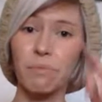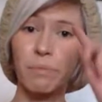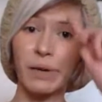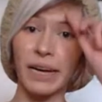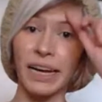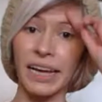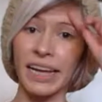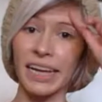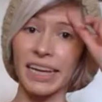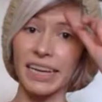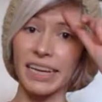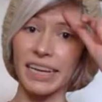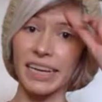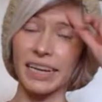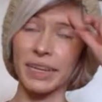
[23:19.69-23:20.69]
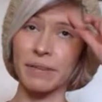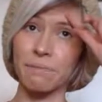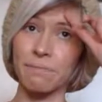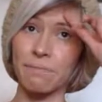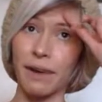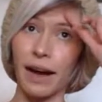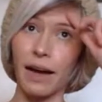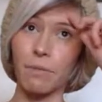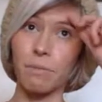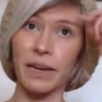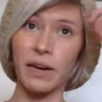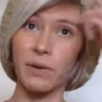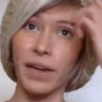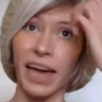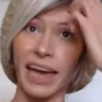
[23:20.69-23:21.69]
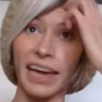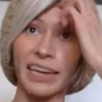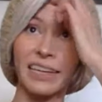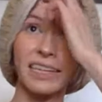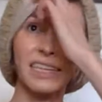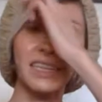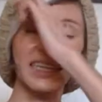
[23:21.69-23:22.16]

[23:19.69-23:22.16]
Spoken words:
but I'll be okay.